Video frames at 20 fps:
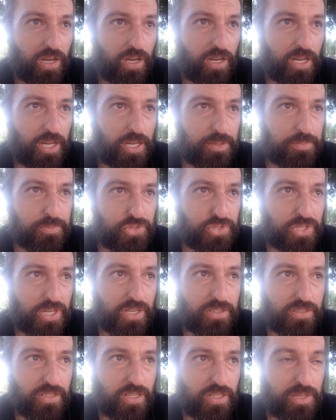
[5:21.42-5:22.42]
I'm
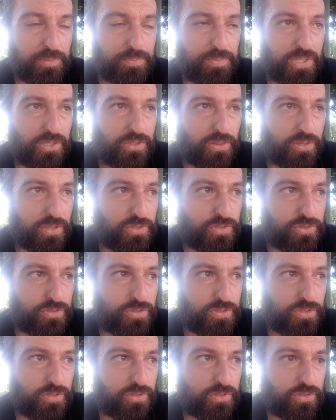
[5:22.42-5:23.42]
trying to upload
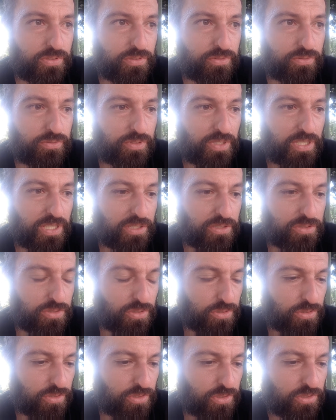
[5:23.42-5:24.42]
those videos
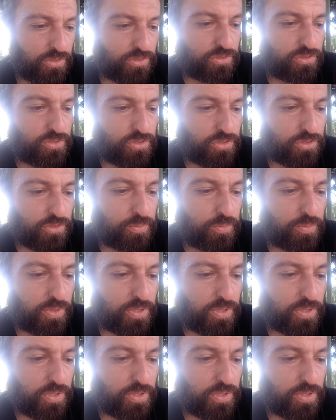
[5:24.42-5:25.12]
onto YouTube,